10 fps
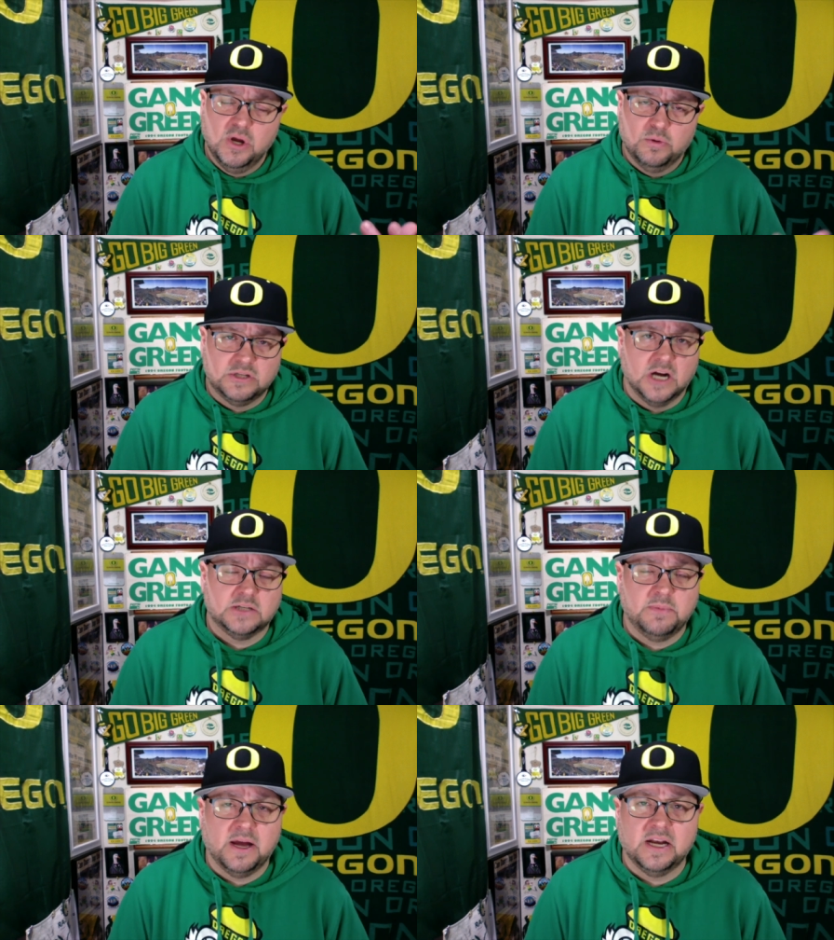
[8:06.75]
We talked
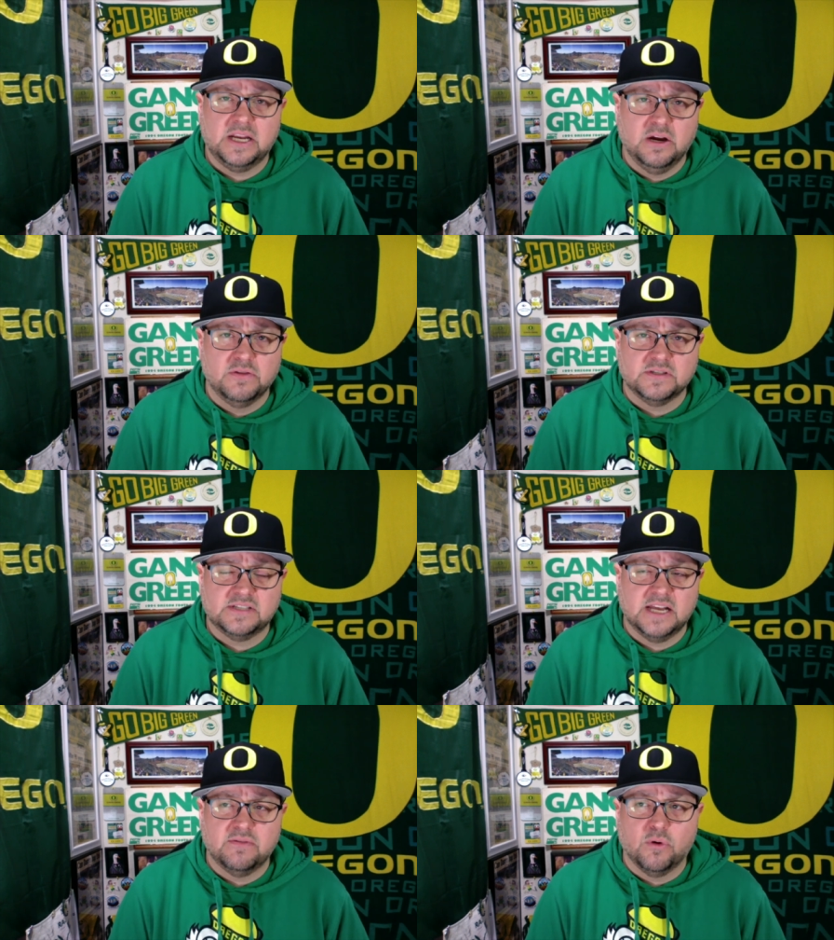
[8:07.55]
about it here in the
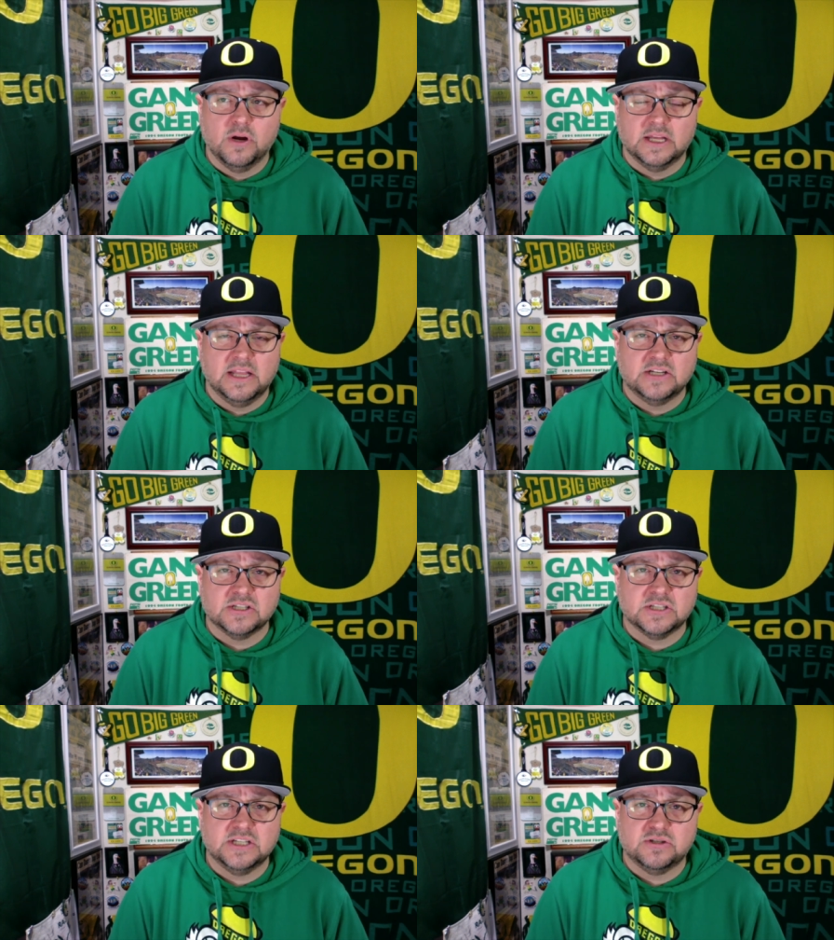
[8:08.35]
state of Oregon
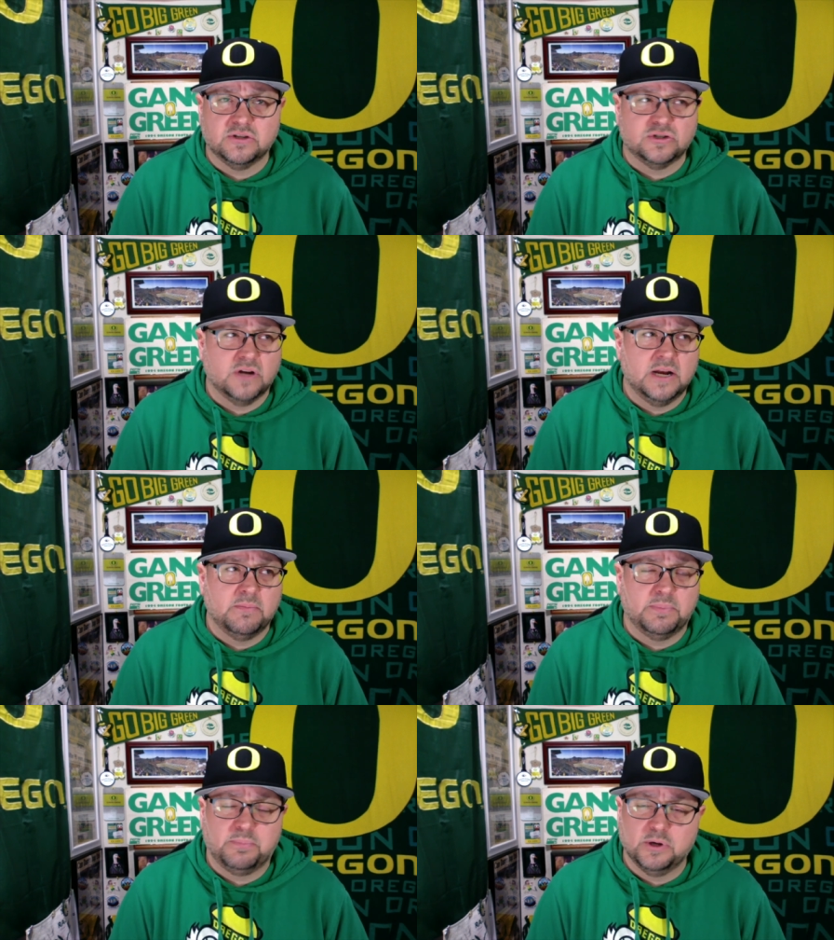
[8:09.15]
legislature. They're trying to
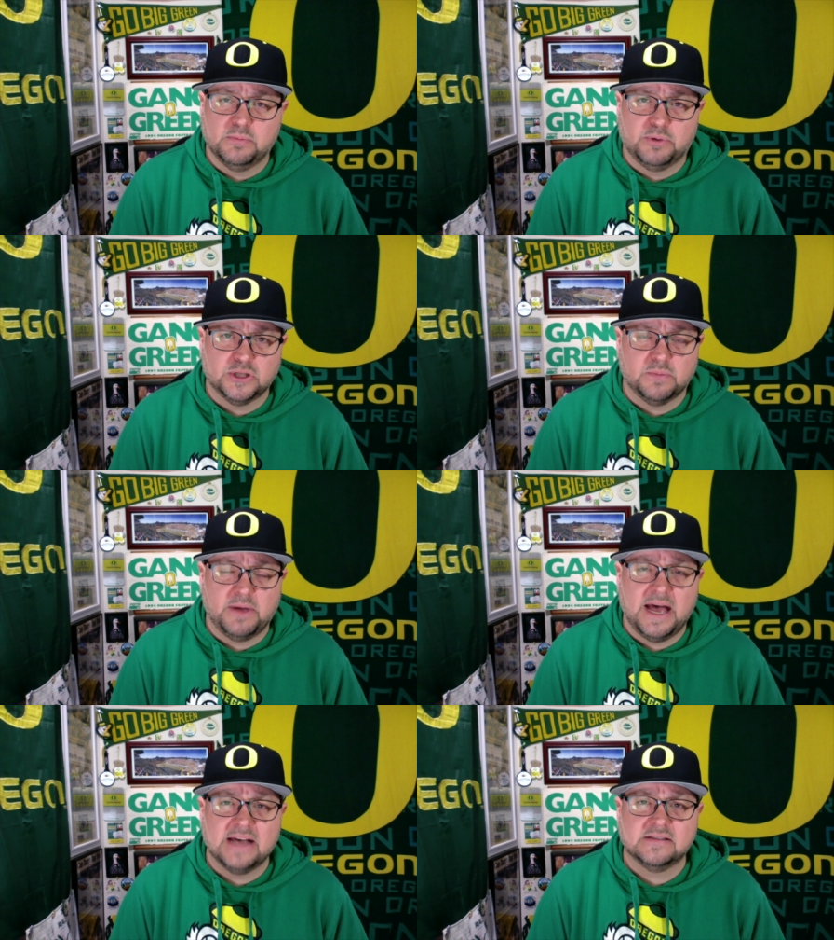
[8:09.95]
put, push a
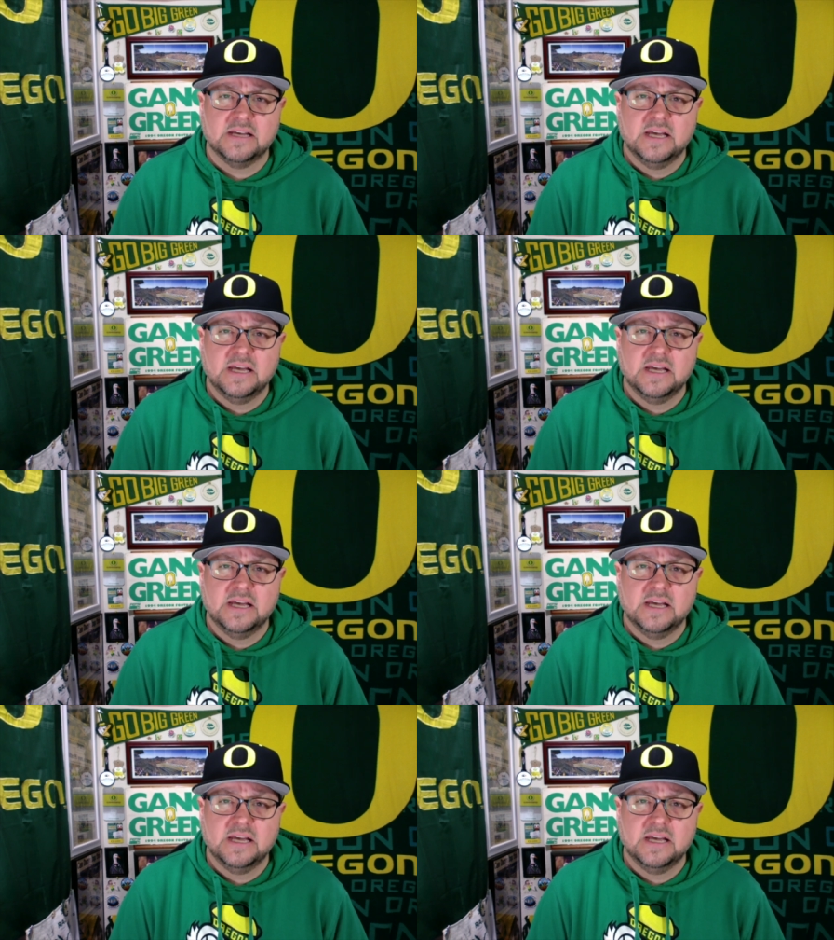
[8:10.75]
pass